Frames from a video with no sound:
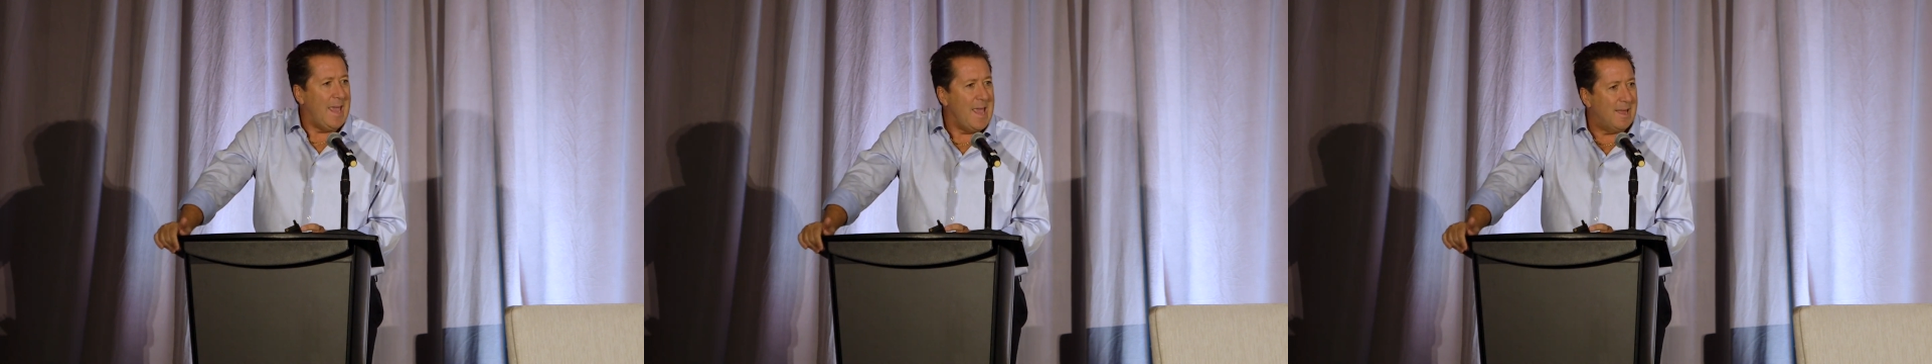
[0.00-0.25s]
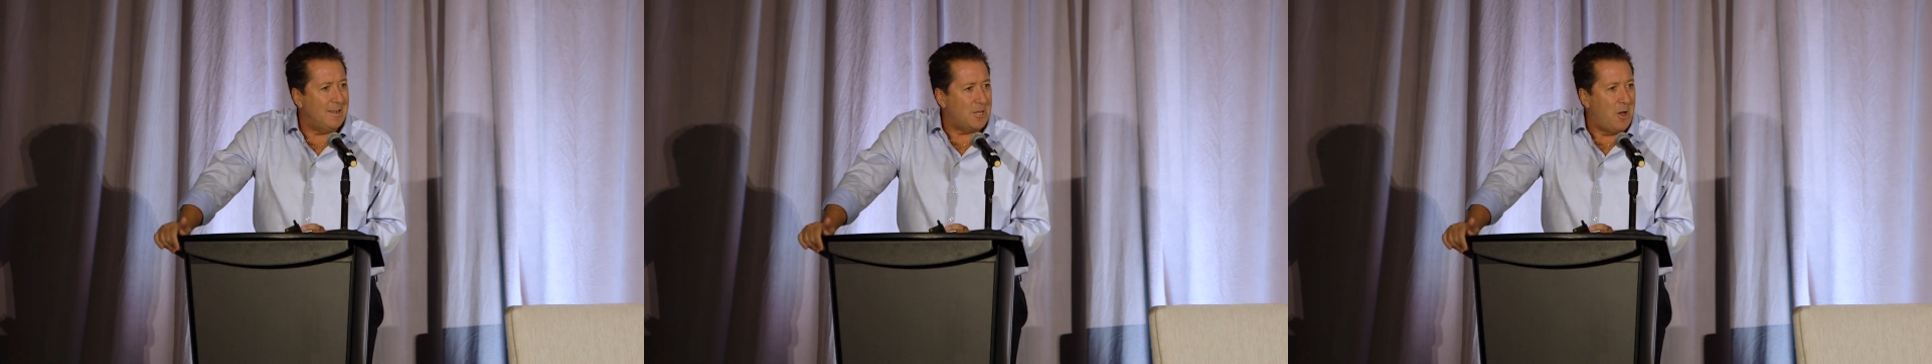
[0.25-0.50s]

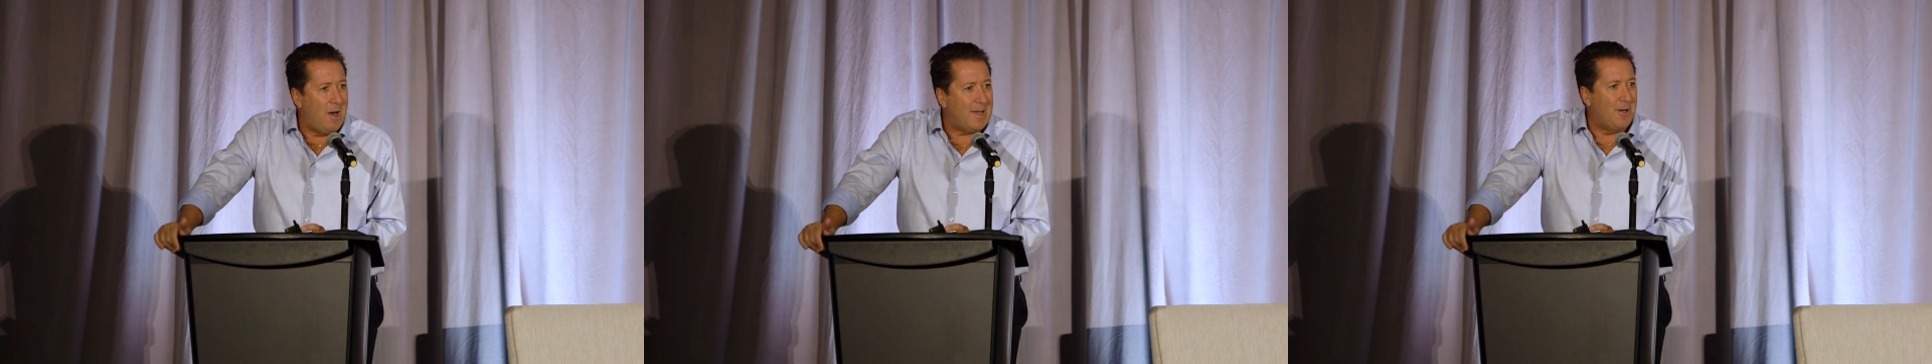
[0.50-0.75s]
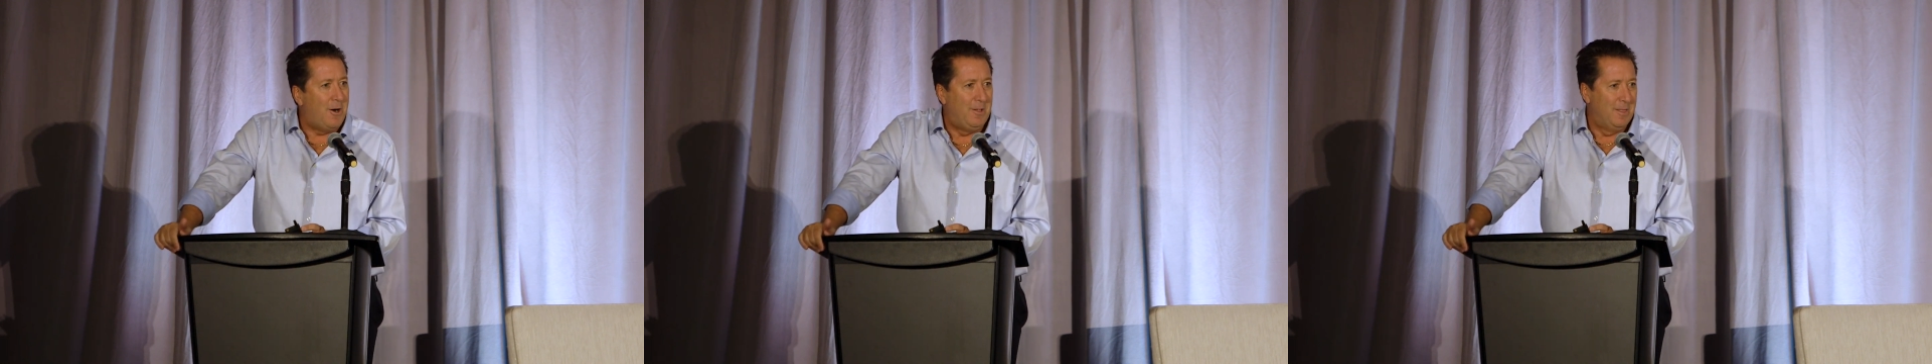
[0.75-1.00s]
can't
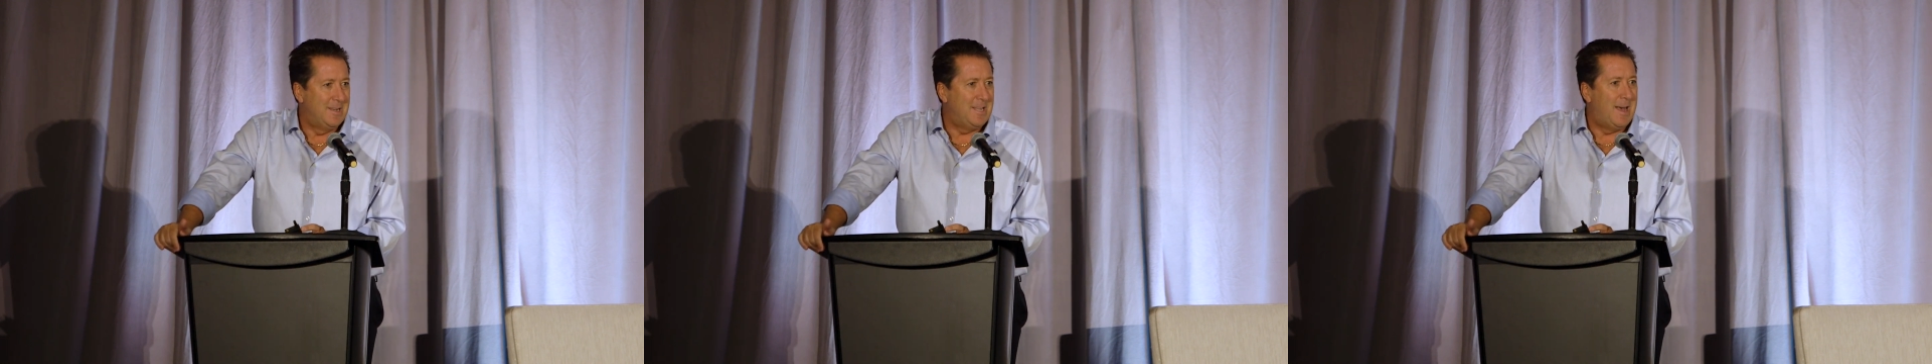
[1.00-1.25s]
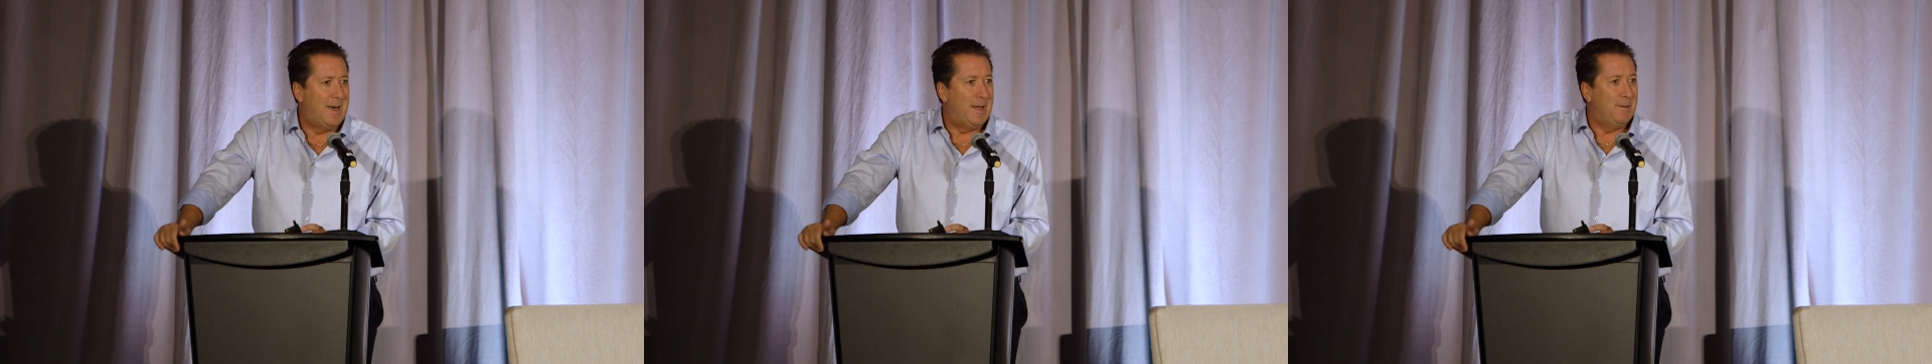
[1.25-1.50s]
talk all the
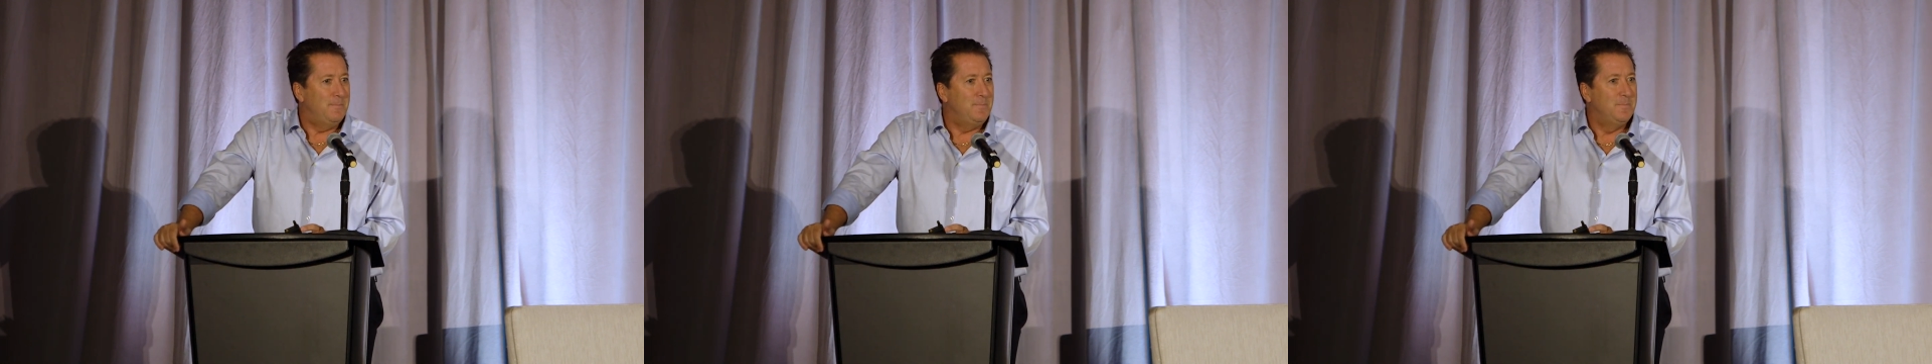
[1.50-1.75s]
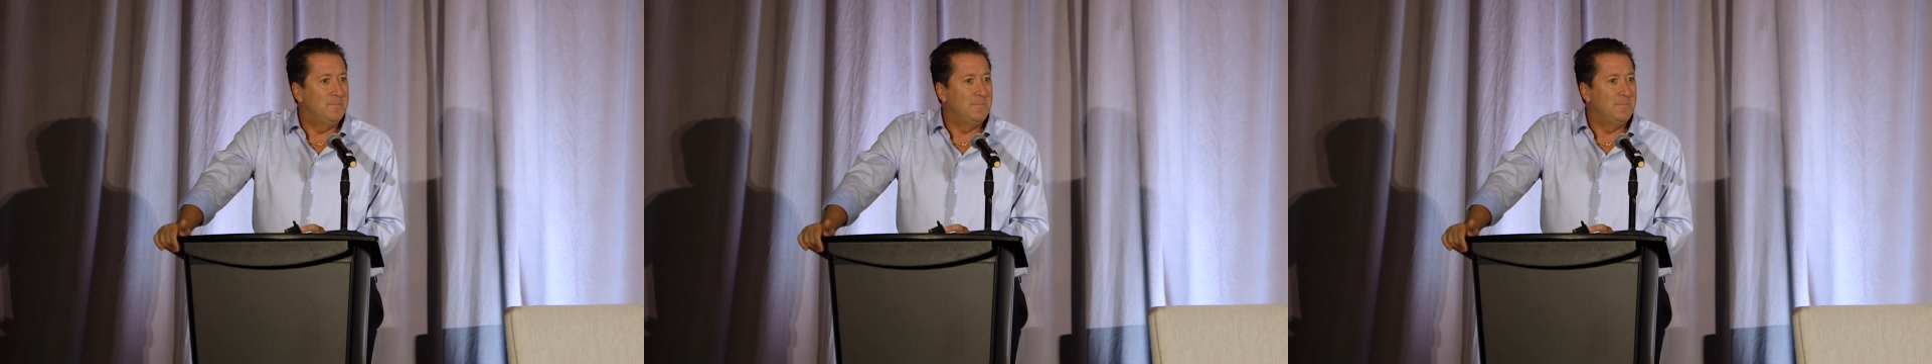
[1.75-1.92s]
time?